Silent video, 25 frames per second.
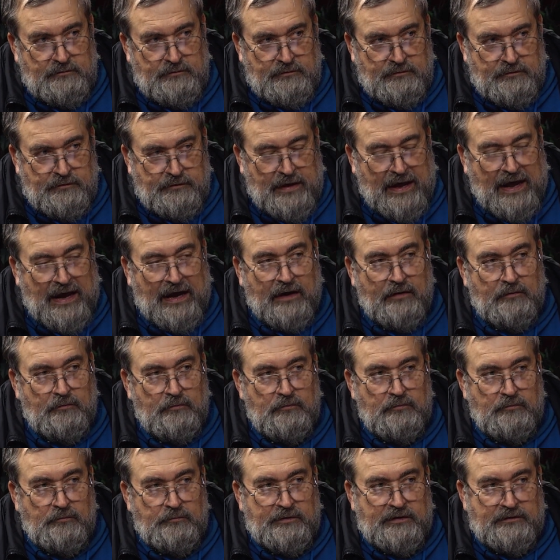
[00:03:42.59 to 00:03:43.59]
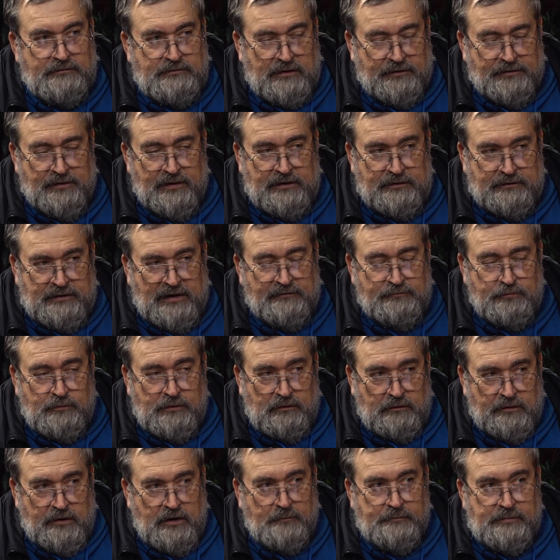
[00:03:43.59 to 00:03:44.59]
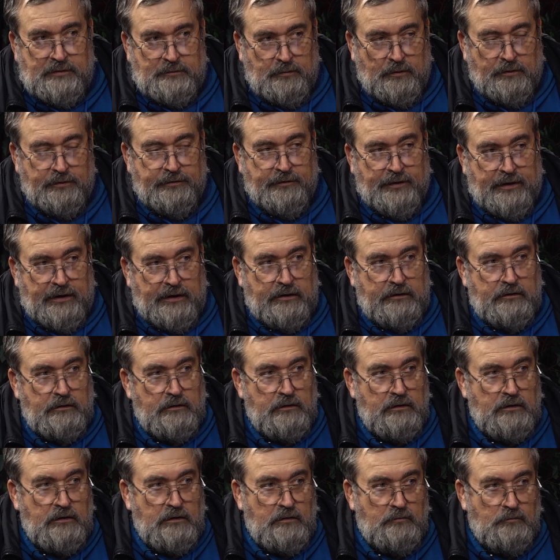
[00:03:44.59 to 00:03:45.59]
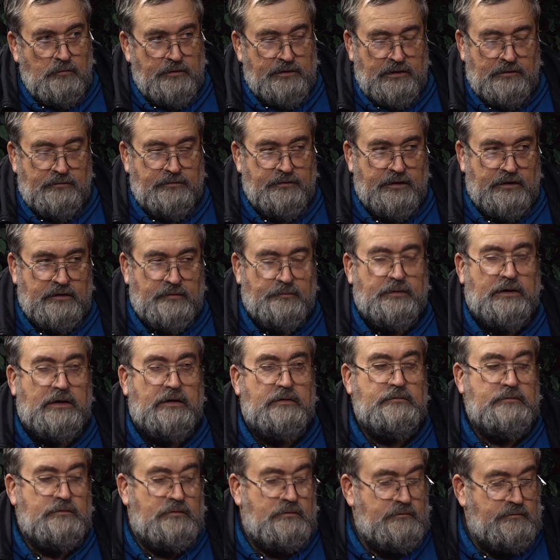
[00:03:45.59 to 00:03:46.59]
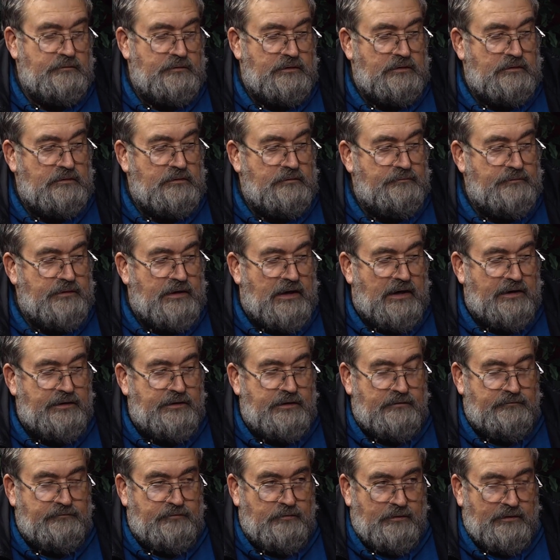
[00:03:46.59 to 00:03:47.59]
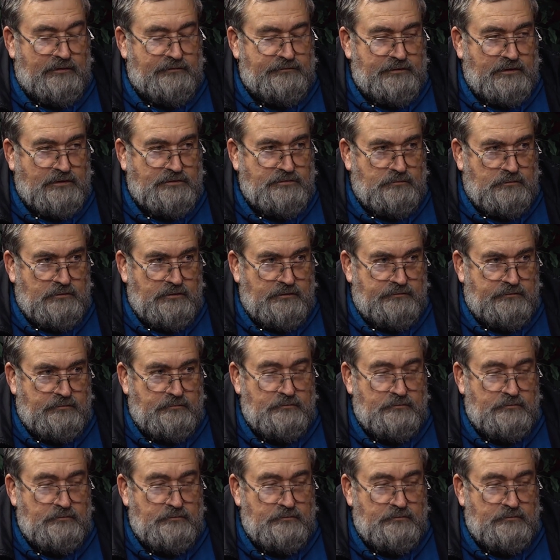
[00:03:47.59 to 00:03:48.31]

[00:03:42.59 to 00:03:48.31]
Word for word: that? Because I think that's what a lot of people think when they think about uh, well, the idea of transsexualism.